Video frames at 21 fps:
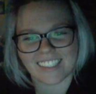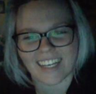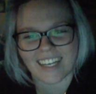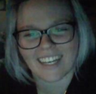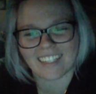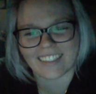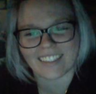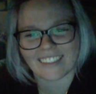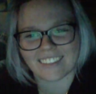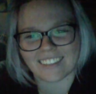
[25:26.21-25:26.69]

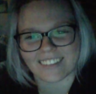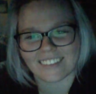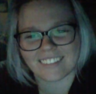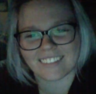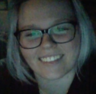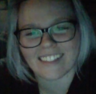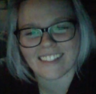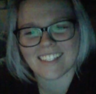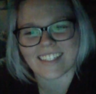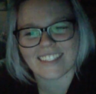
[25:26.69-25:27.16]
I
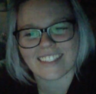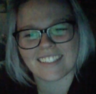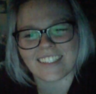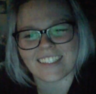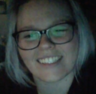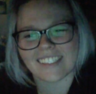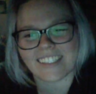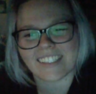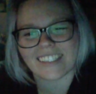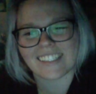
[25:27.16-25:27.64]

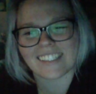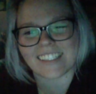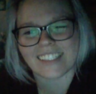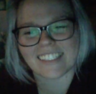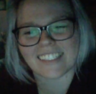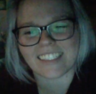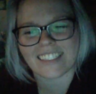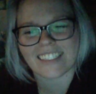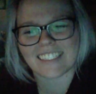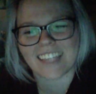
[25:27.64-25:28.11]
don't know,
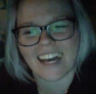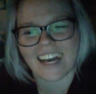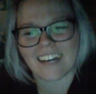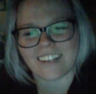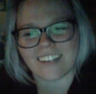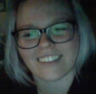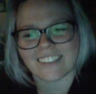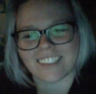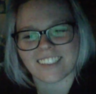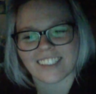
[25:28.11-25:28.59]

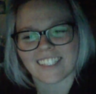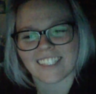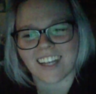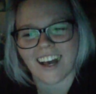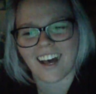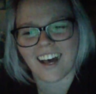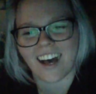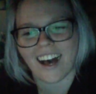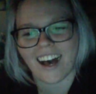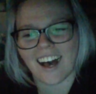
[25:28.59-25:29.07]

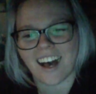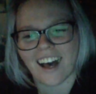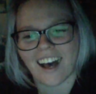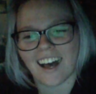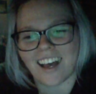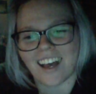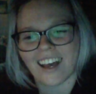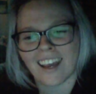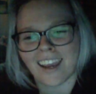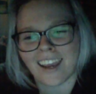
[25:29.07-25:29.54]

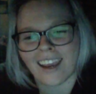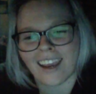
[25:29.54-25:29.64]
nostalgia.